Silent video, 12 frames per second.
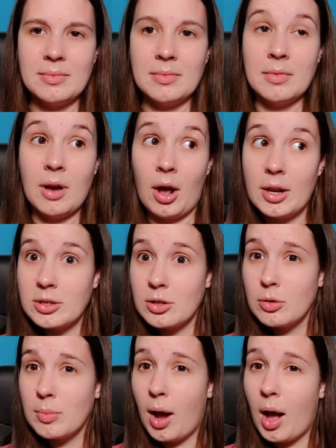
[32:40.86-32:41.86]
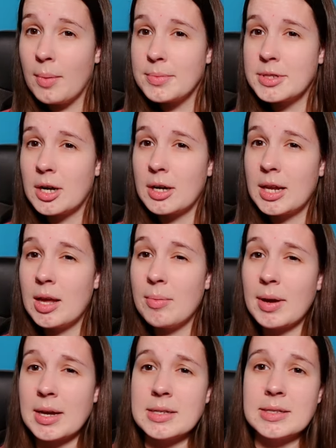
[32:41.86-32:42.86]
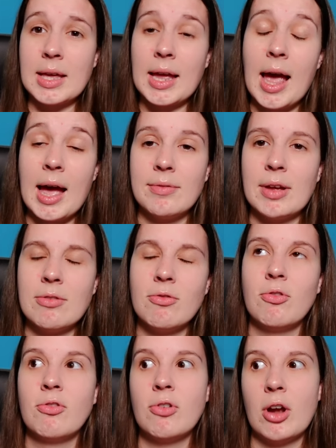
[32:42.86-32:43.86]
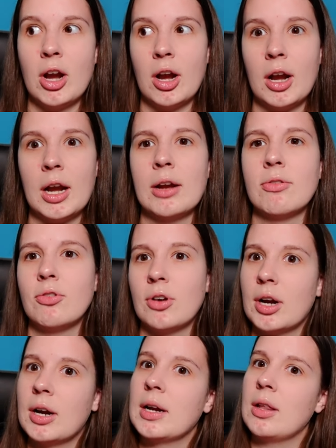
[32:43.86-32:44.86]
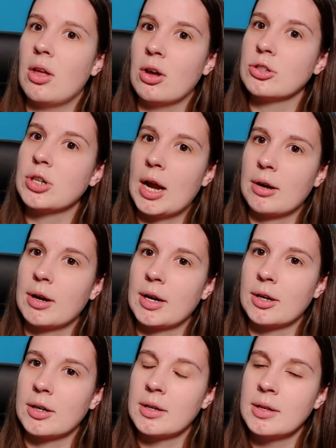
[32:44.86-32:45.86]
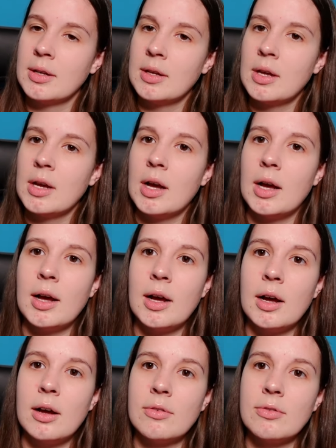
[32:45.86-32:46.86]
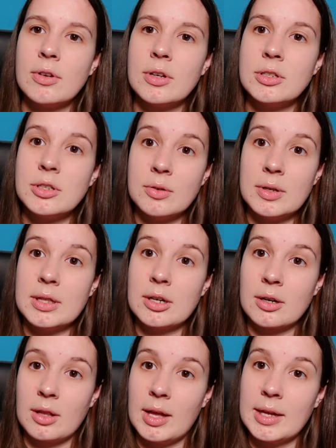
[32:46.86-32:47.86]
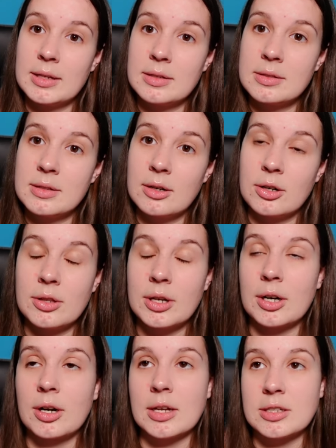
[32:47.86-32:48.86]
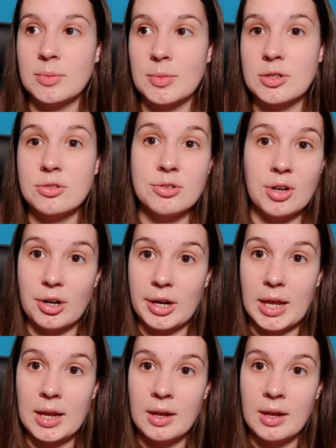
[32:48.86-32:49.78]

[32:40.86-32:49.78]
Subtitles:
not do moms dirty? Because they have a very, very long track record of doing their clients or their customers dirty.